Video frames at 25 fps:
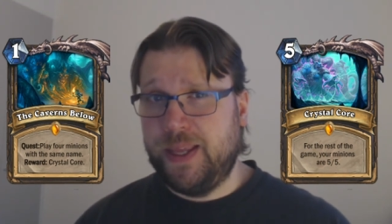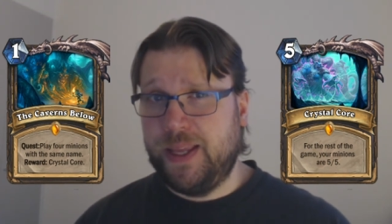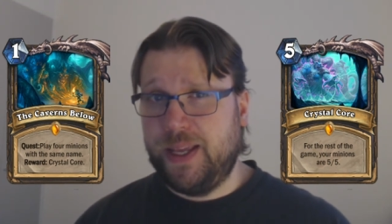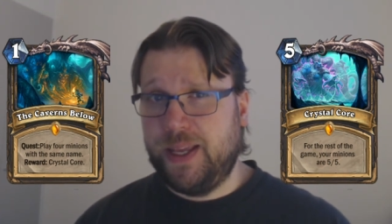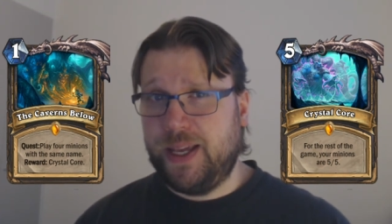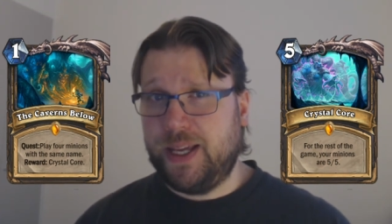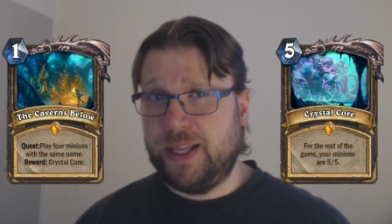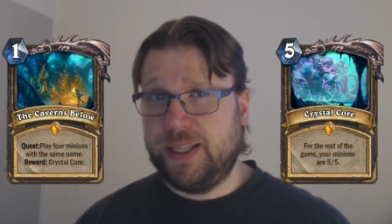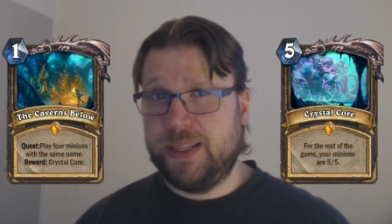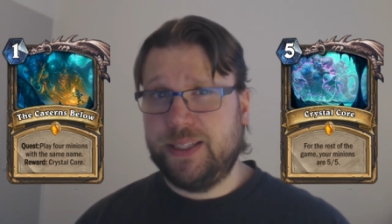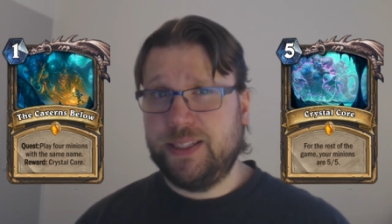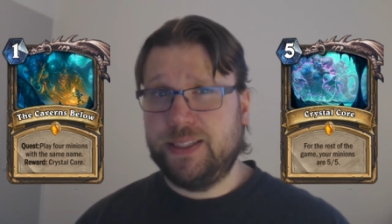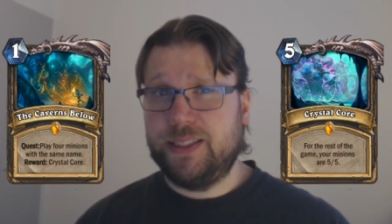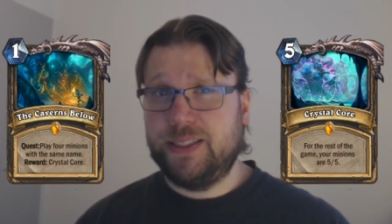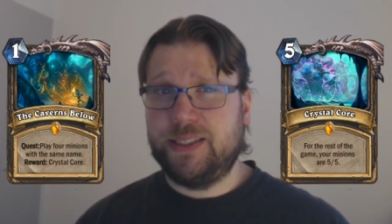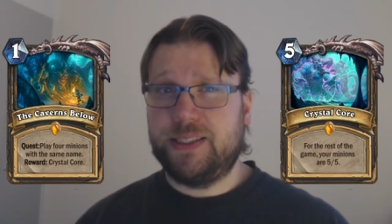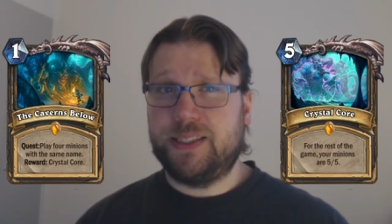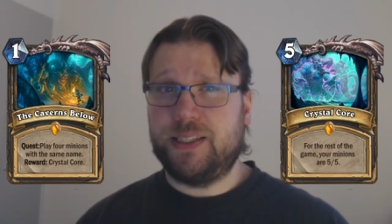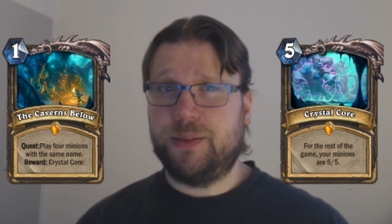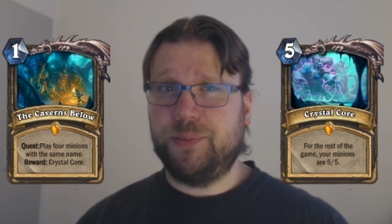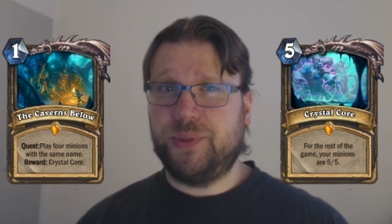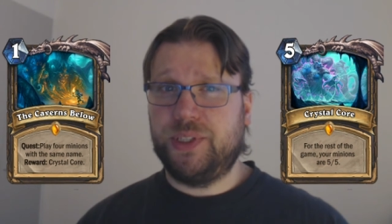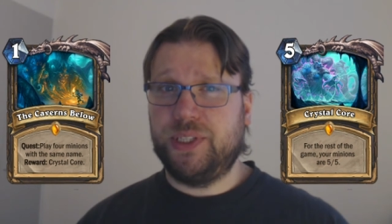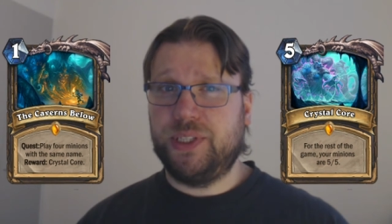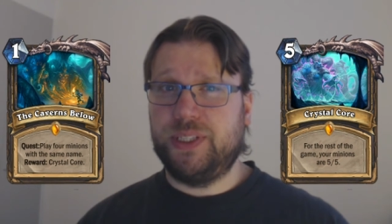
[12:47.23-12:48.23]
And this is
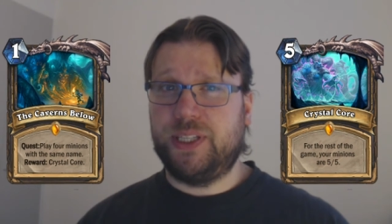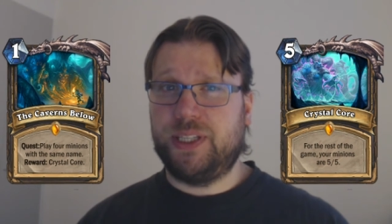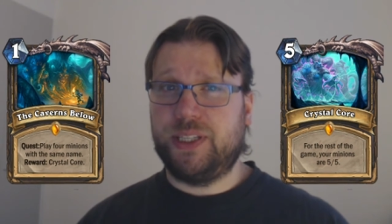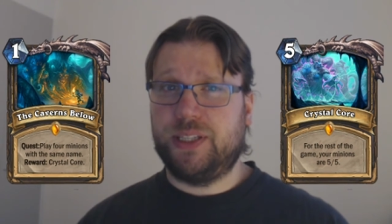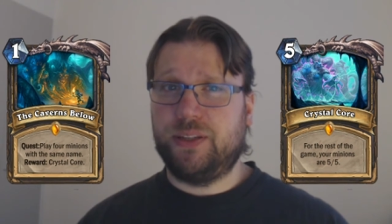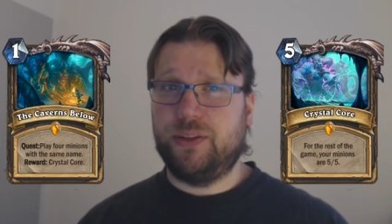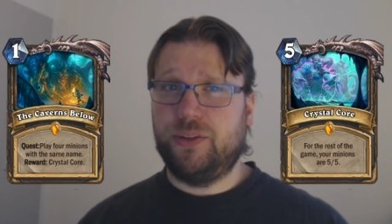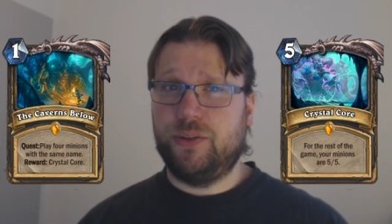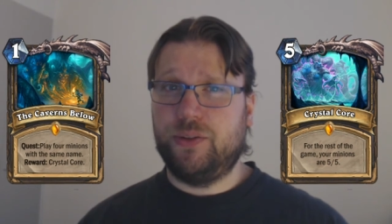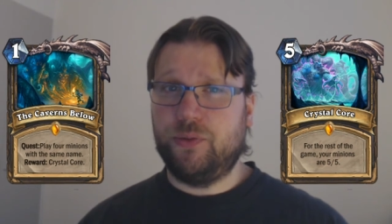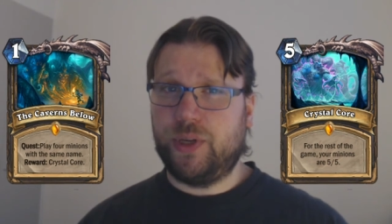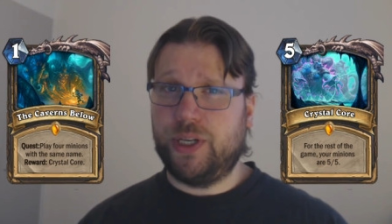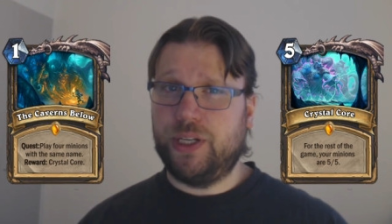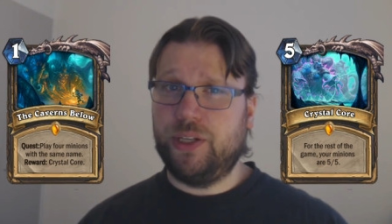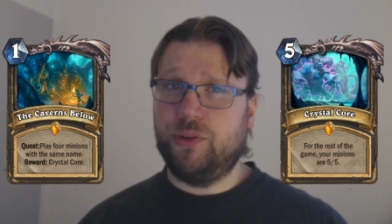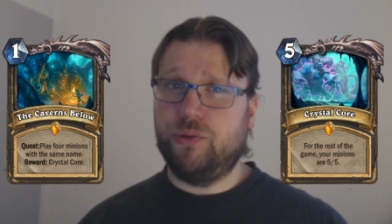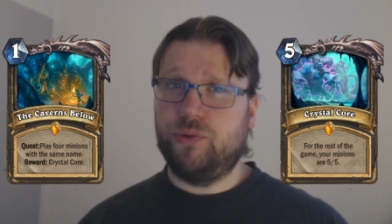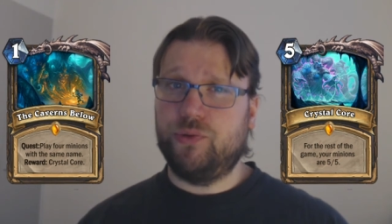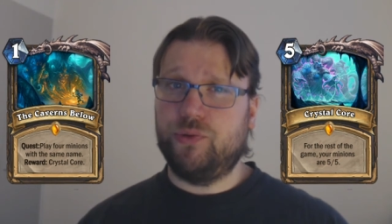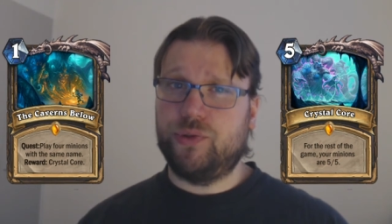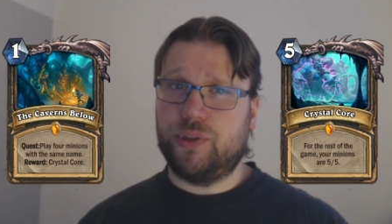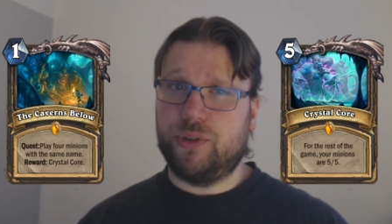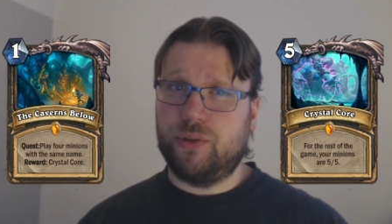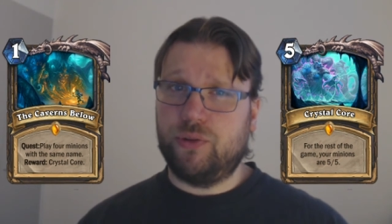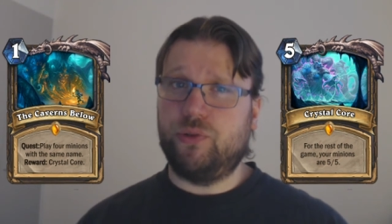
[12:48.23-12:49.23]
something that you can
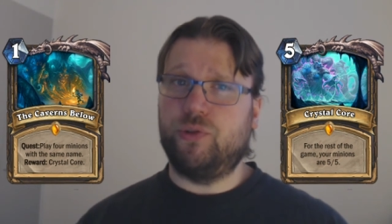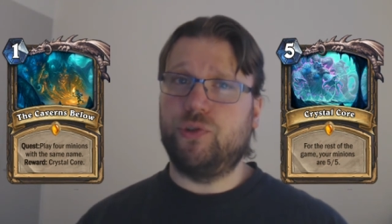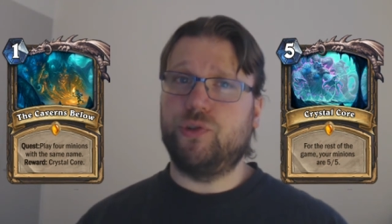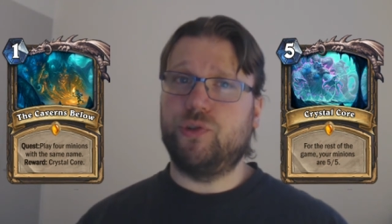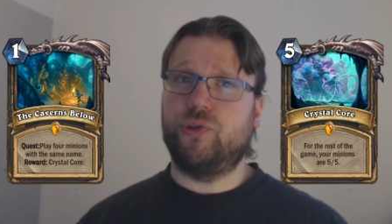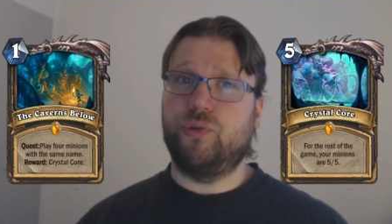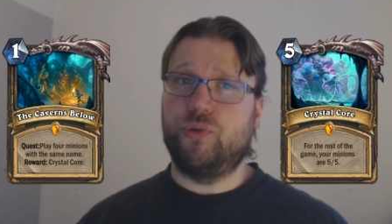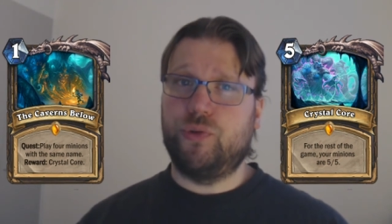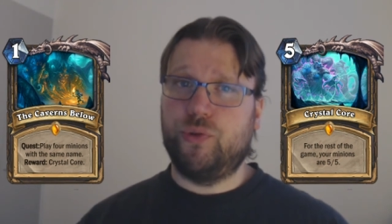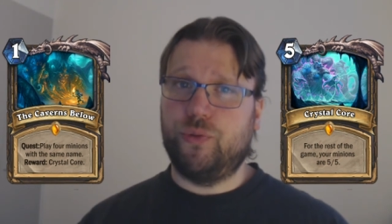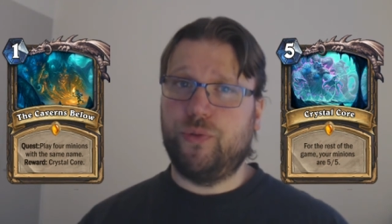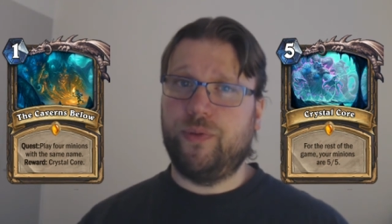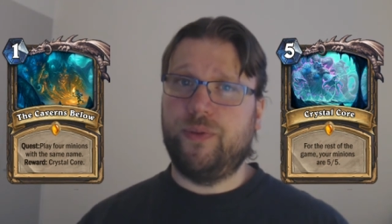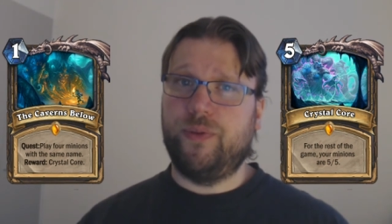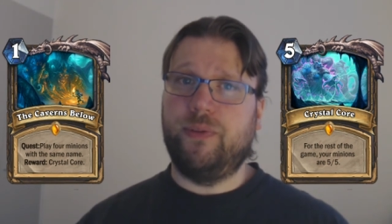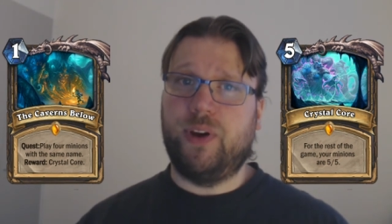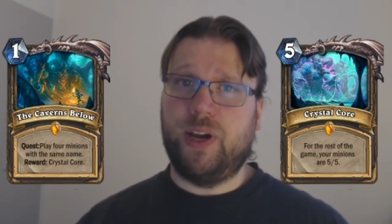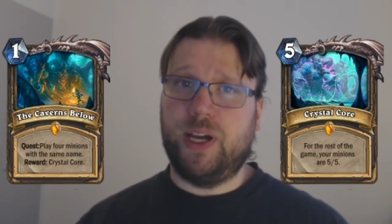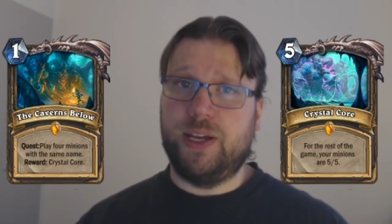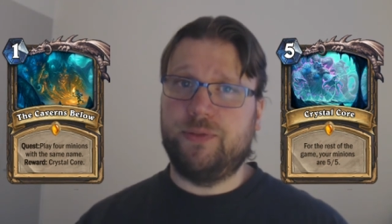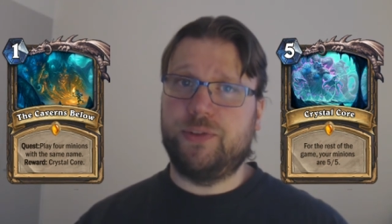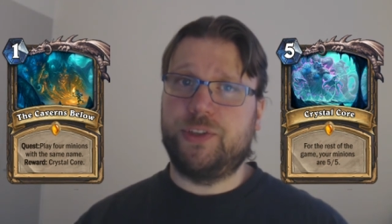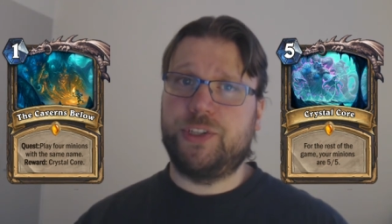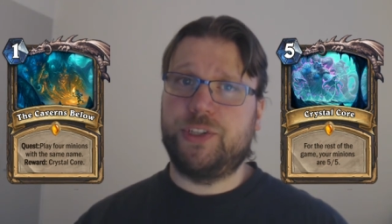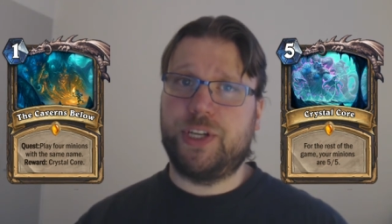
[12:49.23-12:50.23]
use and also to
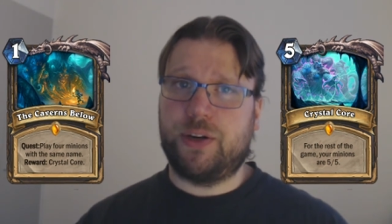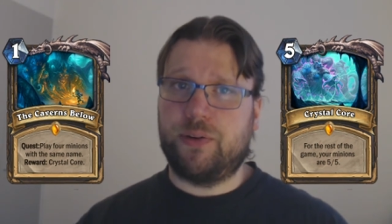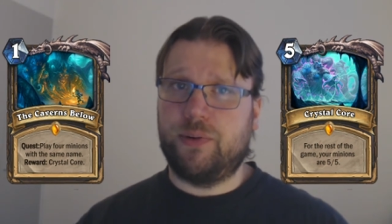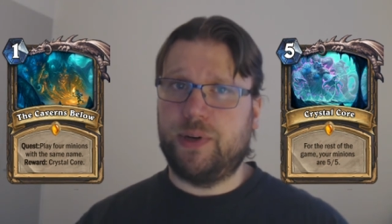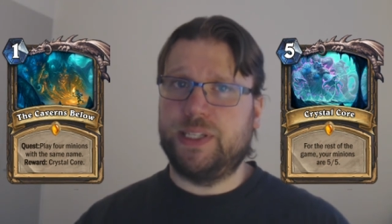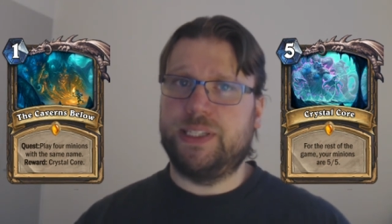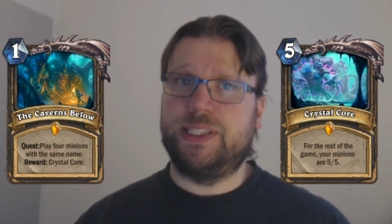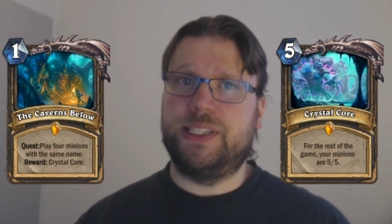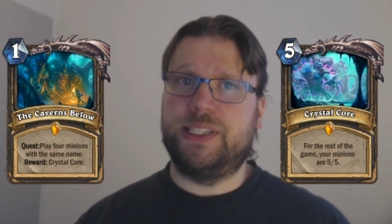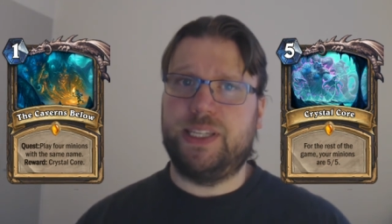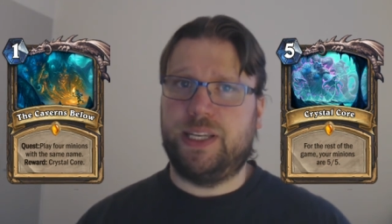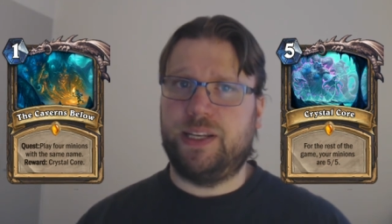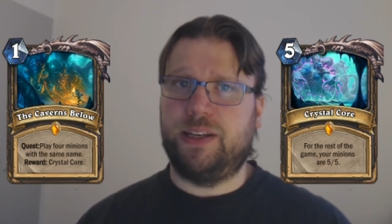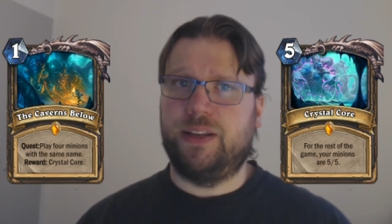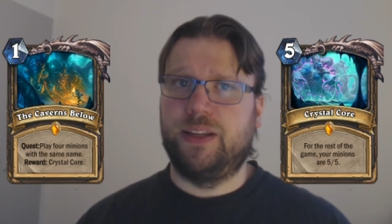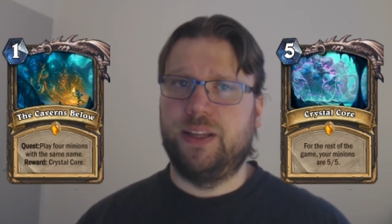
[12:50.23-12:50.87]
revive Sherazin.